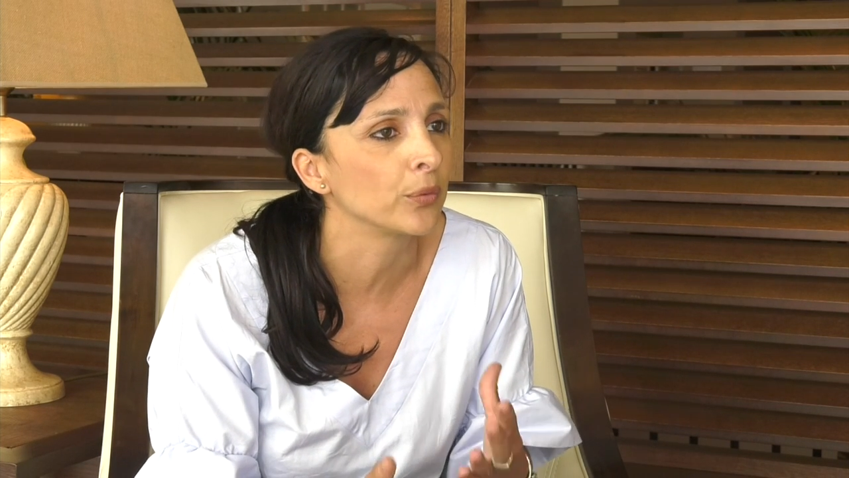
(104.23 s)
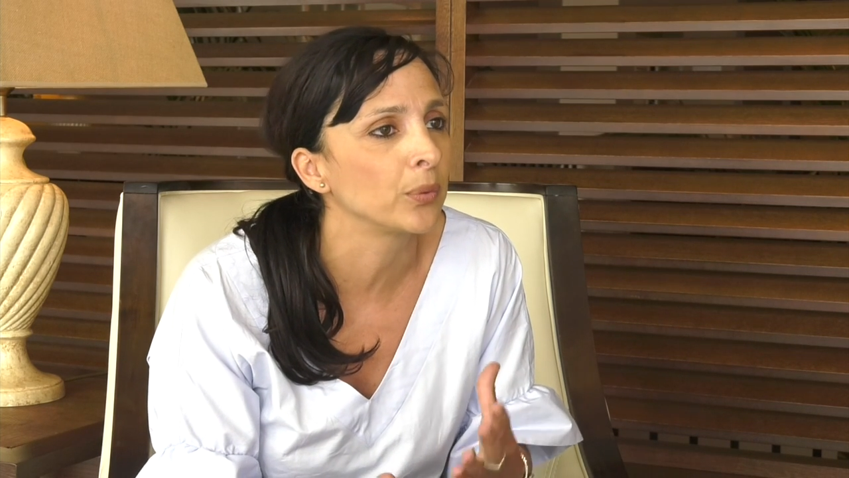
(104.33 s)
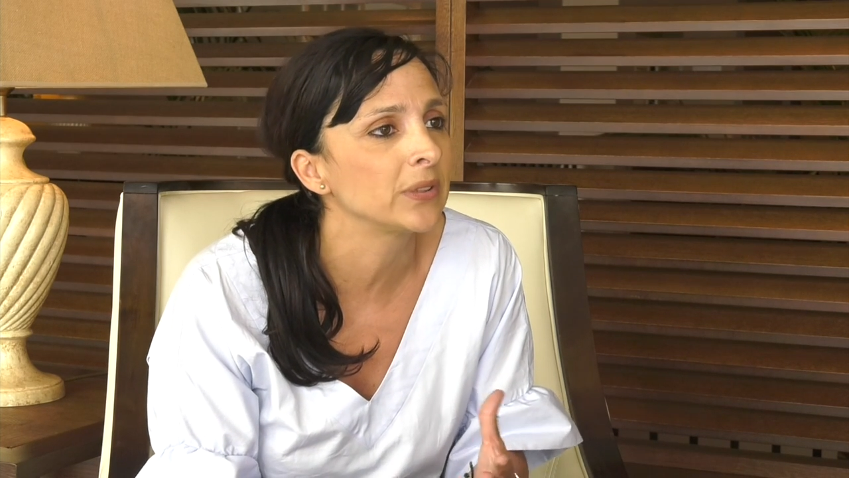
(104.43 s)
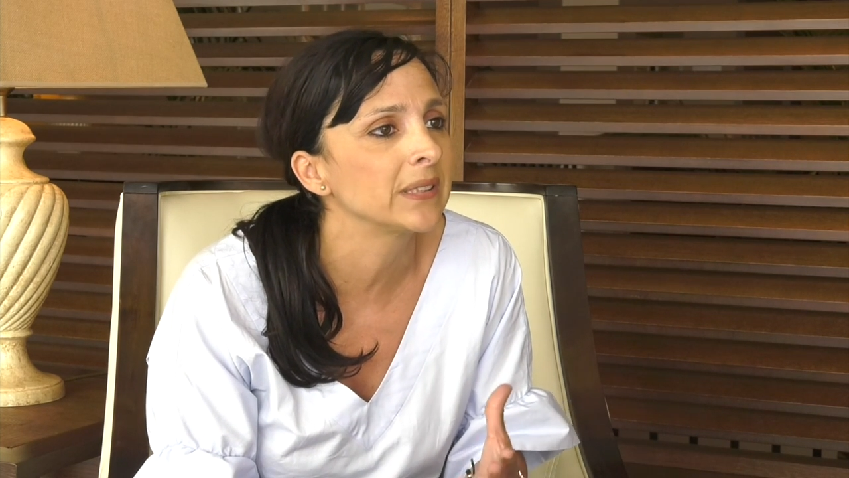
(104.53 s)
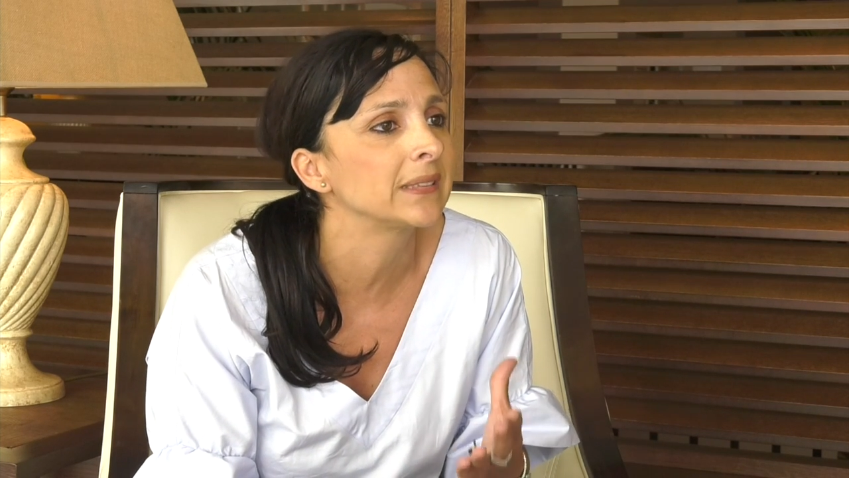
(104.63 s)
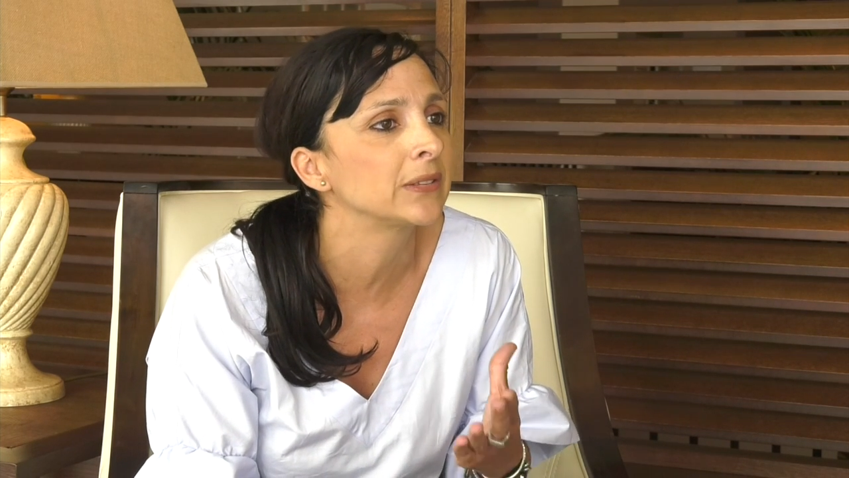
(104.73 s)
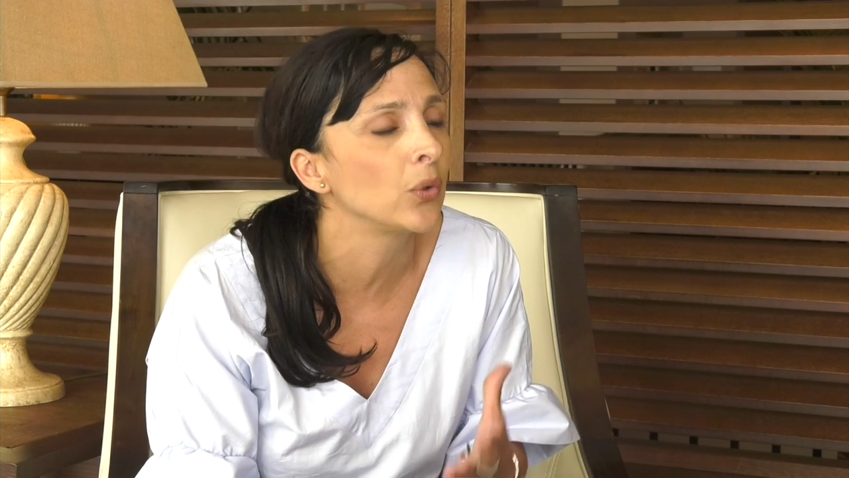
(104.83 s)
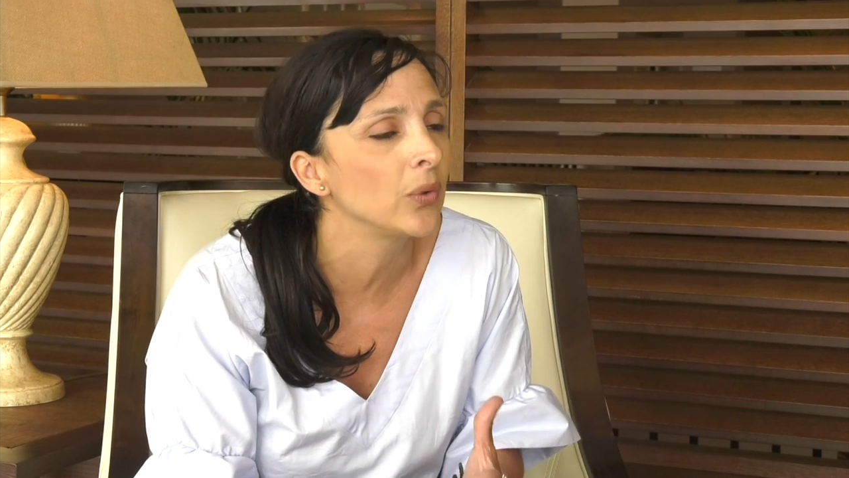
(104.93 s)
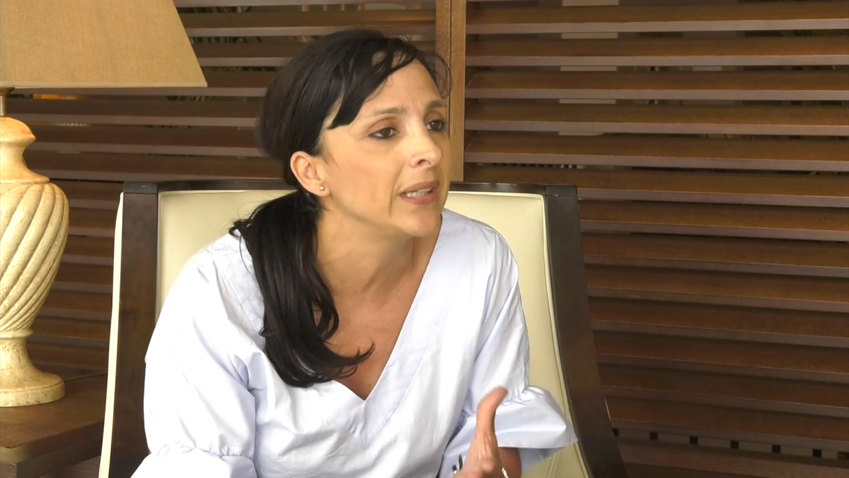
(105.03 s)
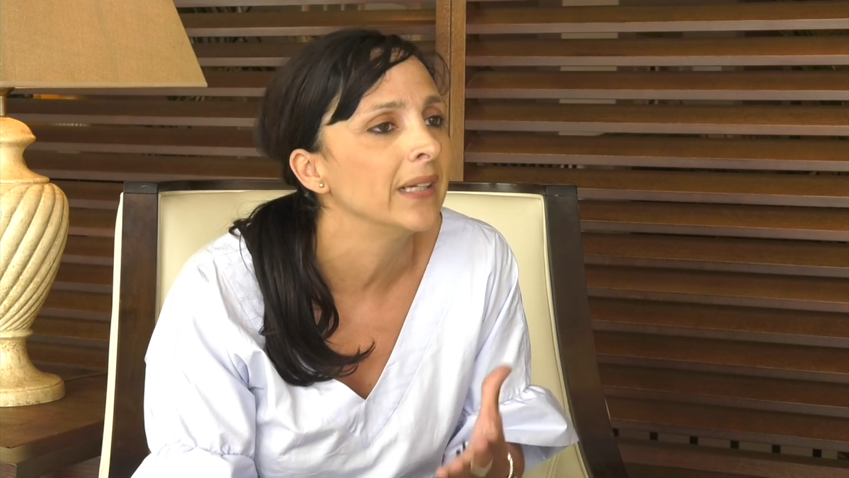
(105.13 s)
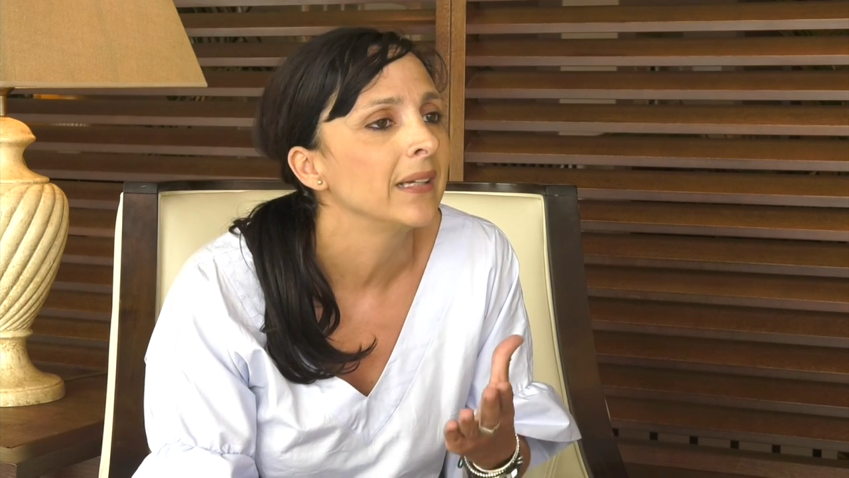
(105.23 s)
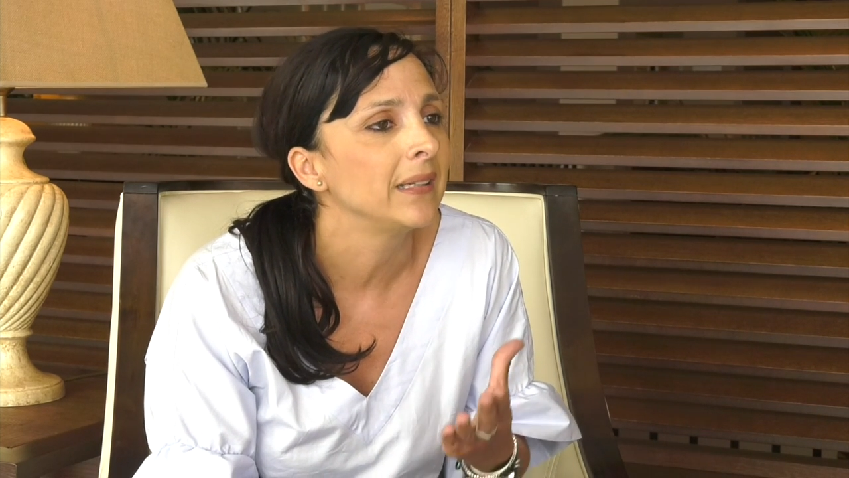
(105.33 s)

Gibraltar sorely